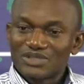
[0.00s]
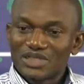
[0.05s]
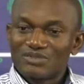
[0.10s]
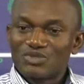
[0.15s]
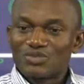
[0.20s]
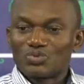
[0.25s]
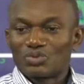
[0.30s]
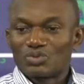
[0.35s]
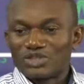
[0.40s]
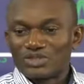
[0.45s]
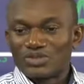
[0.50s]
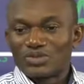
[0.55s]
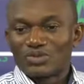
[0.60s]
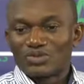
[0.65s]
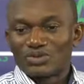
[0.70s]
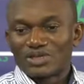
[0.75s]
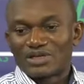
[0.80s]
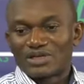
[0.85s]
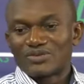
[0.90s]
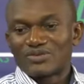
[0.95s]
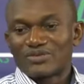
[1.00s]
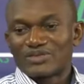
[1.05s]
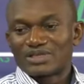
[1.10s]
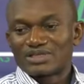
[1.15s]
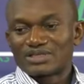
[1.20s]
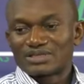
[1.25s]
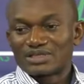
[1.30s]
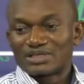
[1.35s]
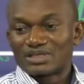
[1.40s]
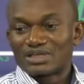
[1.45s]
we know now
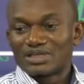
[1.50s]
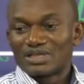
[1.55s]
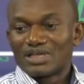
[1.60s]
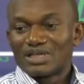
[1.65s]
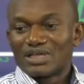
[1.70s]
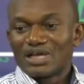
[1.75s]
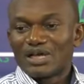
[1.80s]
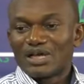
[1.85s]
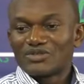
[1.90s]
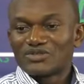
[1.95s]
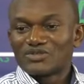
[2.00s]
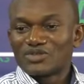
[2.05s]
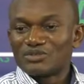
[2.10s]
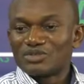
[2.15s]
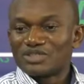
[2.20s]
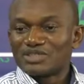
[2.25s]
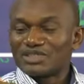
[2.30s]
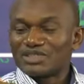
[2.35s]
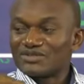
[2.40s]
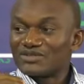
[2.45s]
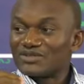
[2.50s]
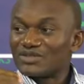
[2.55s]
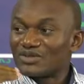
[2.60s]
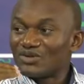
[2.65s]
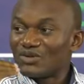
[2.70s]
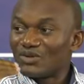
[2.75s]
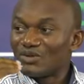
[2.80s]
that how to communicate to the